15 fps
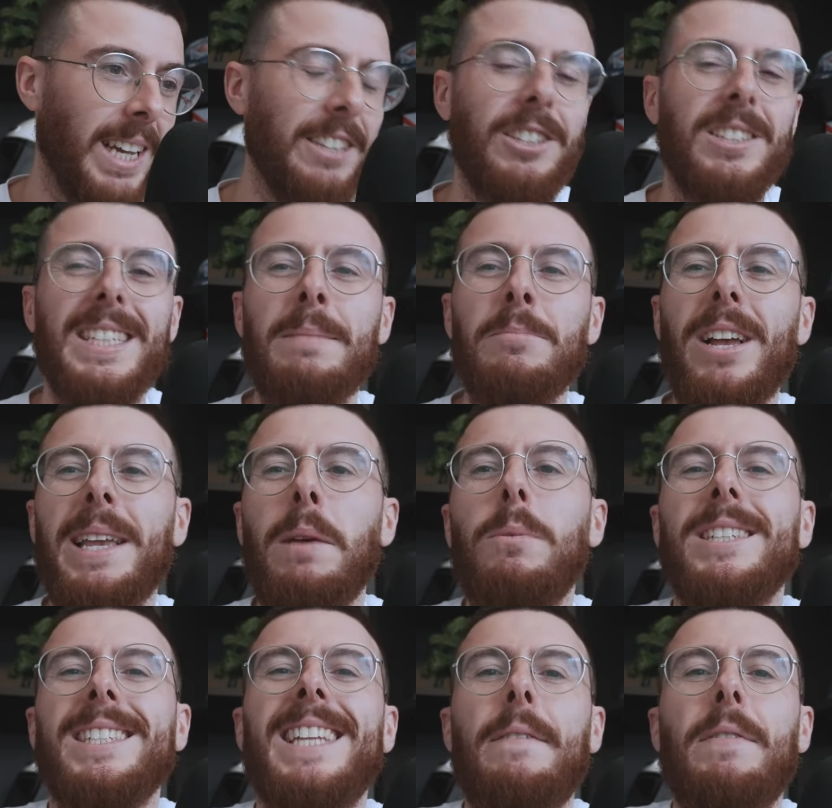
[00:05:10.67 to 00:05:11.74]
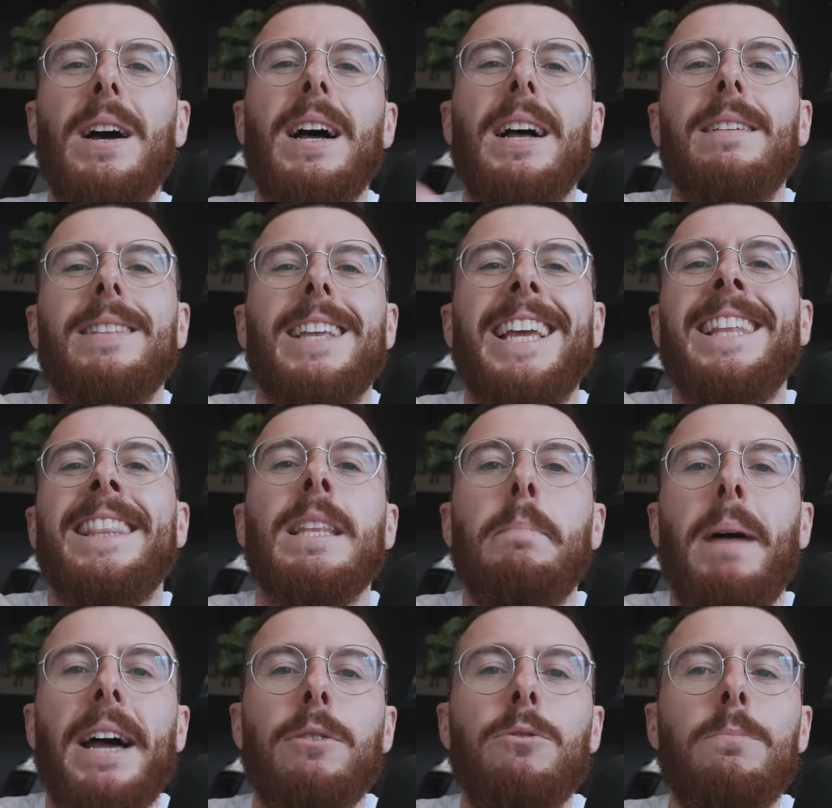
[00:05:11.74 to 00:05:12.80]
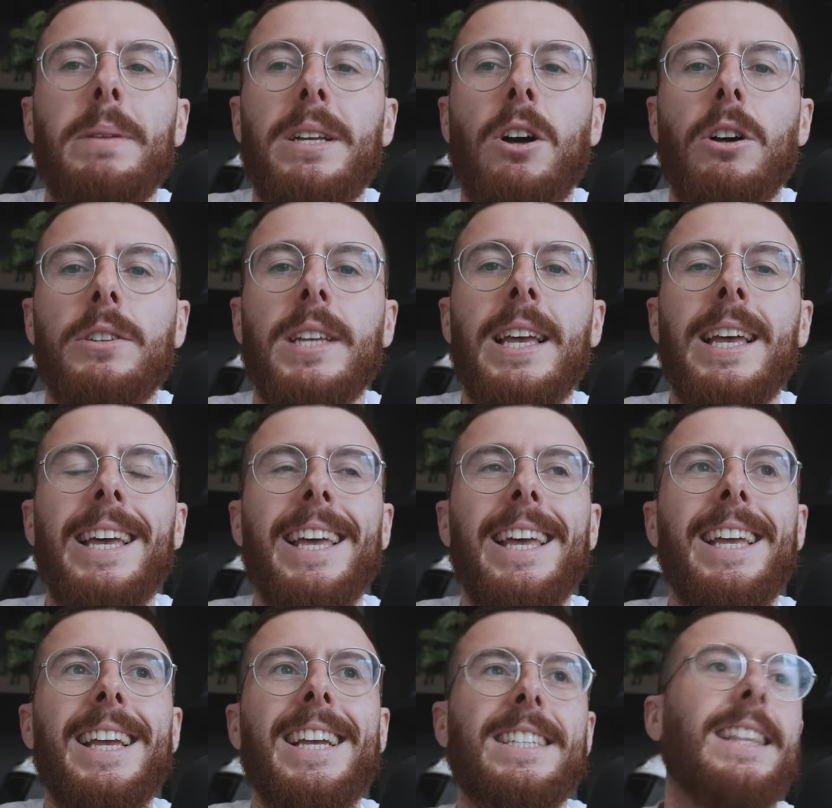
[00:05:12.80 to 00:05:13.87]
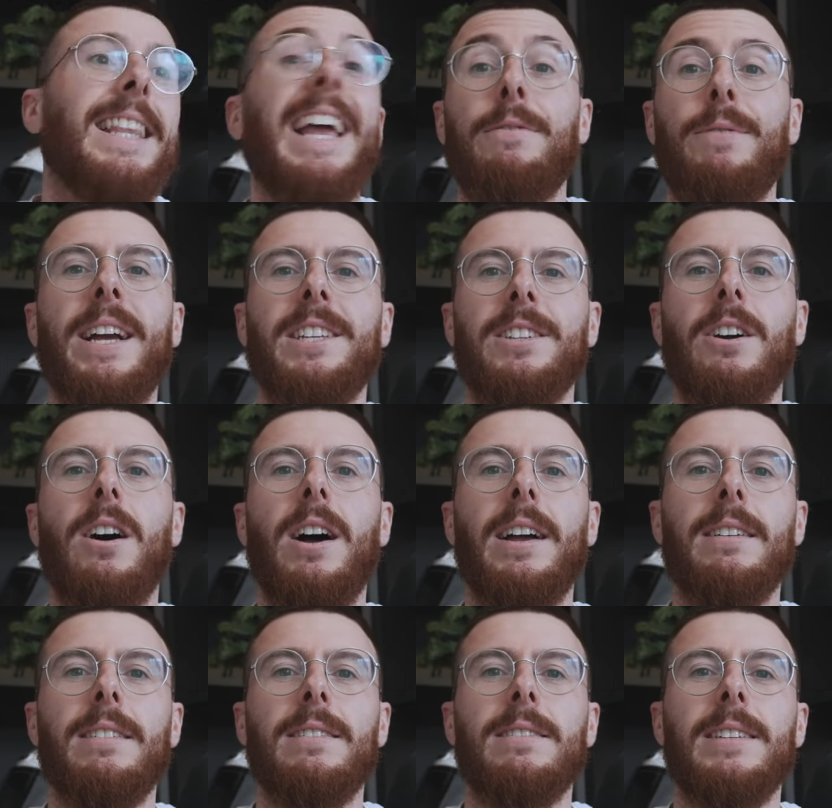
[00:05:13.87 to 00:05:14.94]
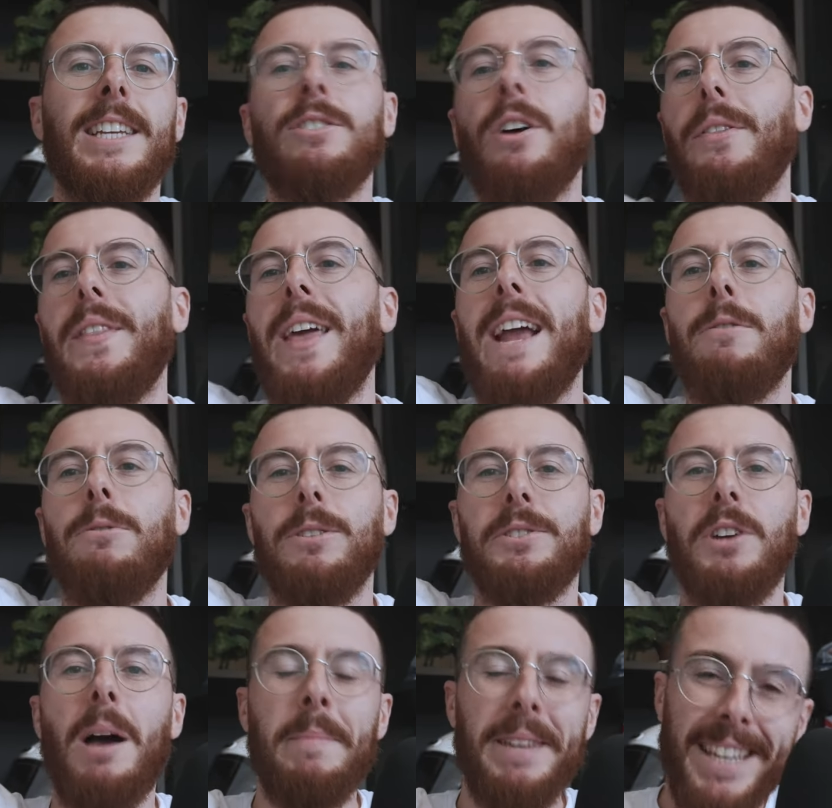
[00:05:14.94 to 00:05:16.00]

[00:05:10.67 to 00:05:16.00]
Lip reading: It just seems like he was never in the battle because he's a late race guy. He's not there all the time.